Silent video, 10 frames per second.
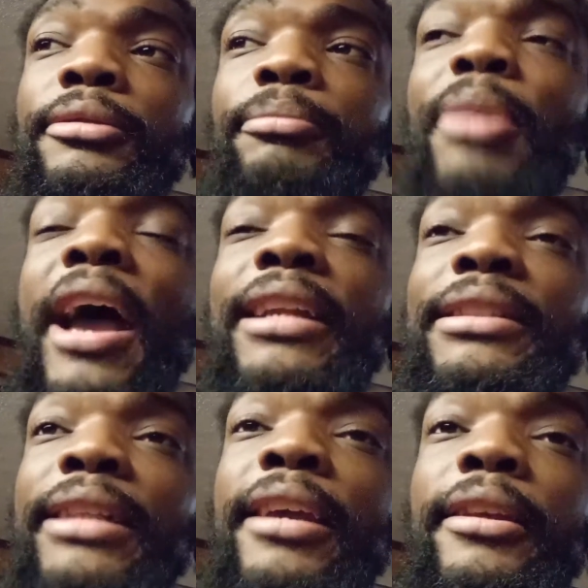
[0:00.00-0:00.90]
by the
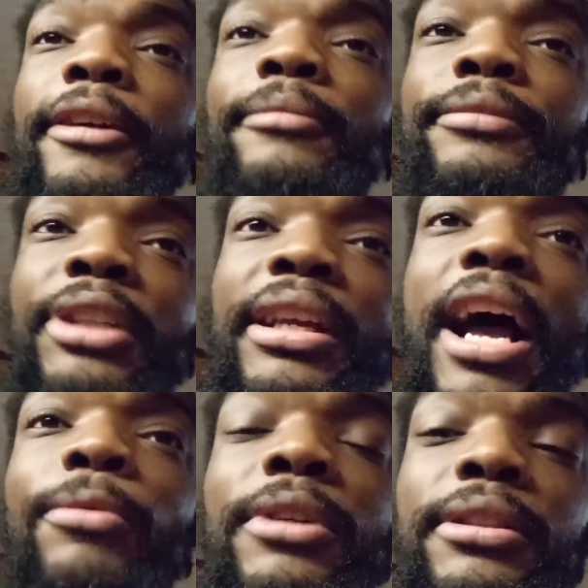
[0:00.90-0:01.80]
stadium, and I
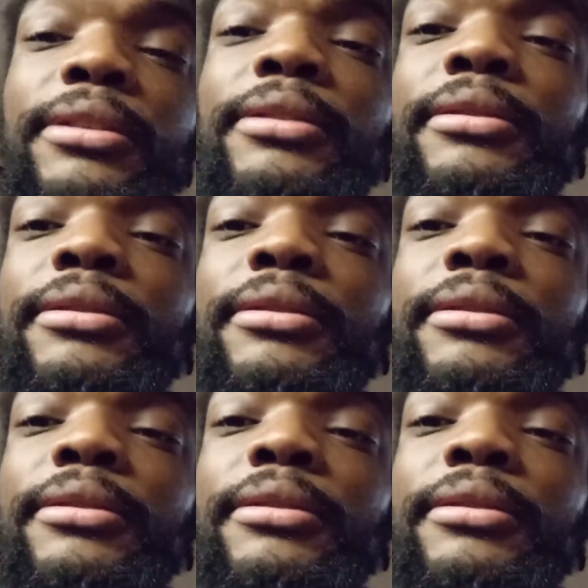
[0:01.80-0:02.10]
was